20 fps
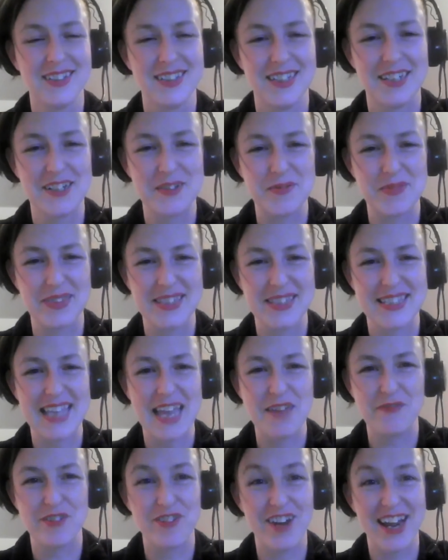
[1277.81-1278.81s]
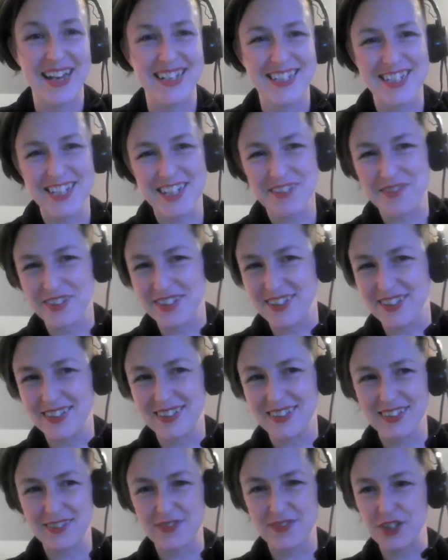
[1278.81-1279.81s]
Yeah, save your energy for
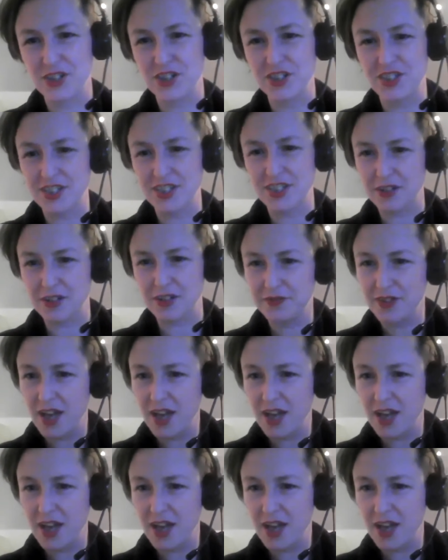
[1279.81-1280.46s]
the good stuff.